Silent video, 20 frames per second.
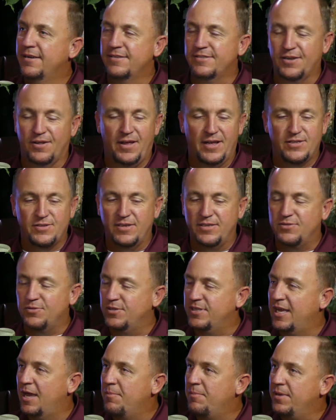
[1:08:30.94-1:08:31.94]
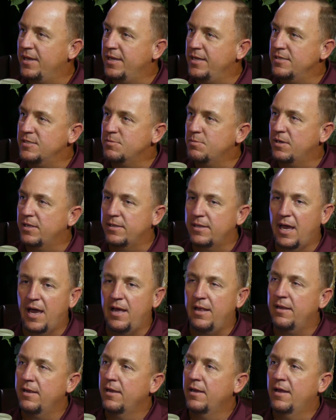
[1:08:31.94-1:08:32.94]
So that's what that means. But
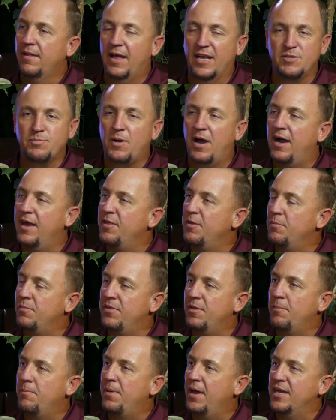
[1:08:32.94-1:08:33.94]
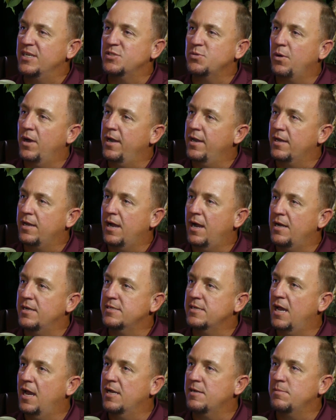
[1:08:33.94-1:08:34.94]
that's probably the best way to
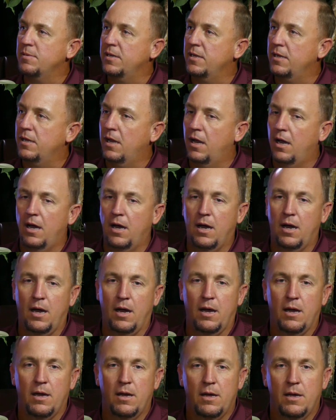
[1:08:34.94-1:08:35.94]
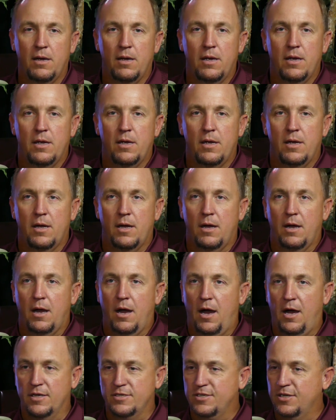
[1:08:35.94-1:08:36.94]
contact me.
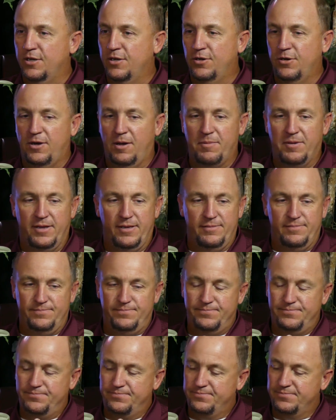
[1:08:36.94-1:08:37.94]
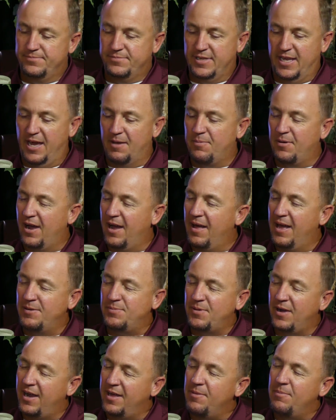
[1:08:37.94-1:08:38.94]
Also, I mean, that's
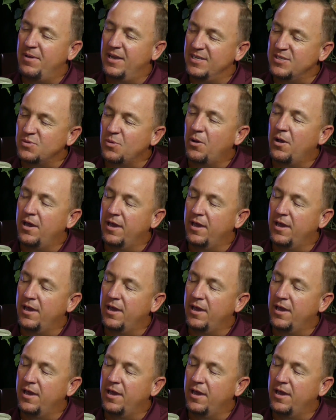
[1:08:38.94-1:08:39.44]
probably the best way.